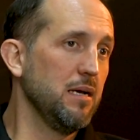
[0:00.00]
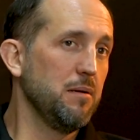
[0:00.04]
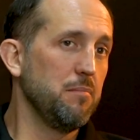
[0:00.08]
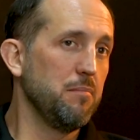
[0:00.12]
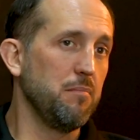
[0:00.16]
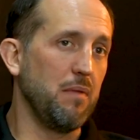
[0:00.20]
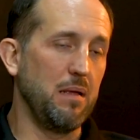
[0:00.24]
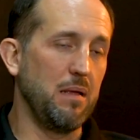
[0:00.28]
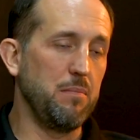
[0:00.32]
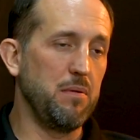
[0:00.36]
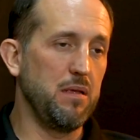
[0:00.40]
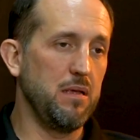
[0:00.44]

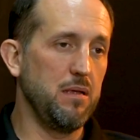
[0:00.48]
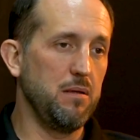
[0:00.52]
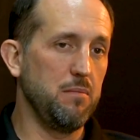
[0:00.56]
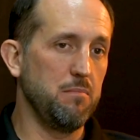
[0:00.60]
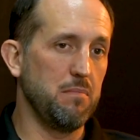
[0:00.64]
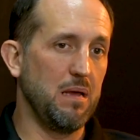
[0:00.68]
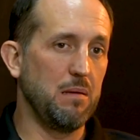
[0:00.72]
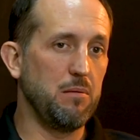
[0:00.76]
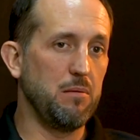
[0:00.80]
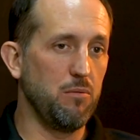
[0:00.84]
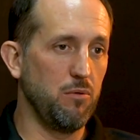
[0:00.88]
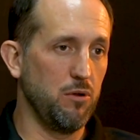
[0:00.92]
Maybe
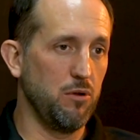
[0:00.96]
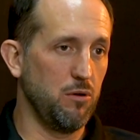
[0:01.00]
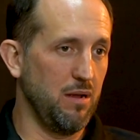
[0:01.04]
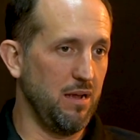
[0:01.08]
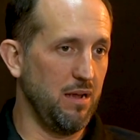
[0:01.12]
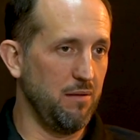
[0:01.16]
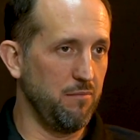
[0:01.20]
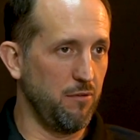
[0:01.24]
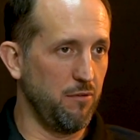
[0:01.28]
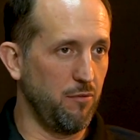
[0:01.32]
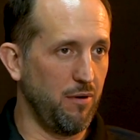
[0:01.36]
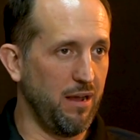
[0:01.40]
we don't
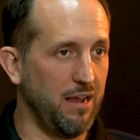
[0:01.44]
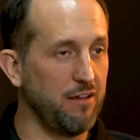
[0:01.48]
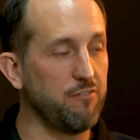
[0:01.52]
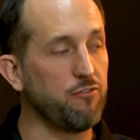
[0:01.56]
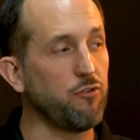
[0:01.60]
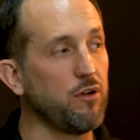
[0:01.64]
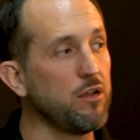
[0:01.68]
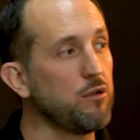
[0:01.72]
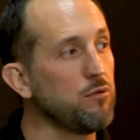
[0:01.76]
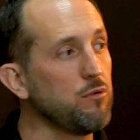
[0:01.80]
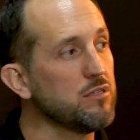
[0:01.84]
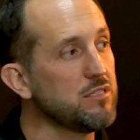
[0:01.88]
have the right
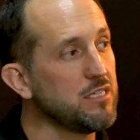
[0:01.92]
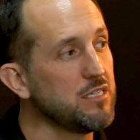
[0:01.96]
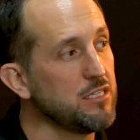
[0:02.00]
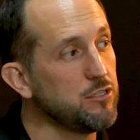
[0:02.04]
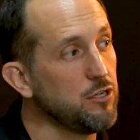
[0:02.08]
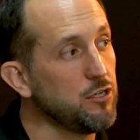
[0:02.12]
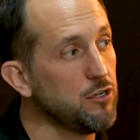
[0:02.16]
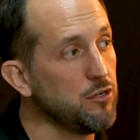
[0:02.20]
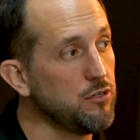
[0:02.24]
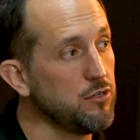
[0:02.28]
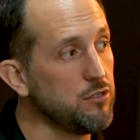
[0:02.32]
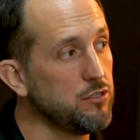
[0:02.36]
frequency
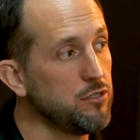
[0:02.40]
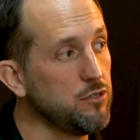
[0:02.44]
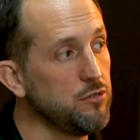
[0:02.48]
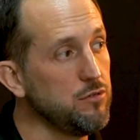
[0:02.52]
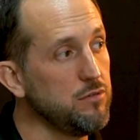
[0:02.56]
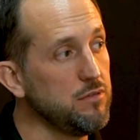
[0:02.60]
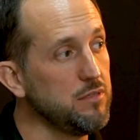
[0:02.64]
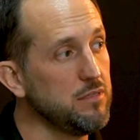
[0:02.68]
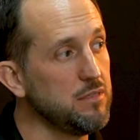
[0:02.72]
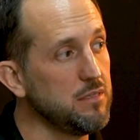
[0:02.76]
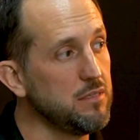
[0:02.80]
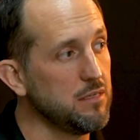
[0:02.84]

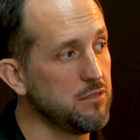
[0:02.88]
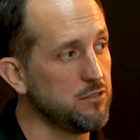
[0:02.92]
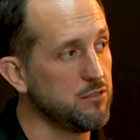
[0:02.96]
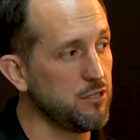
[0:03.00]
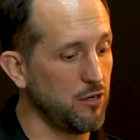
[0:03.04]
tuned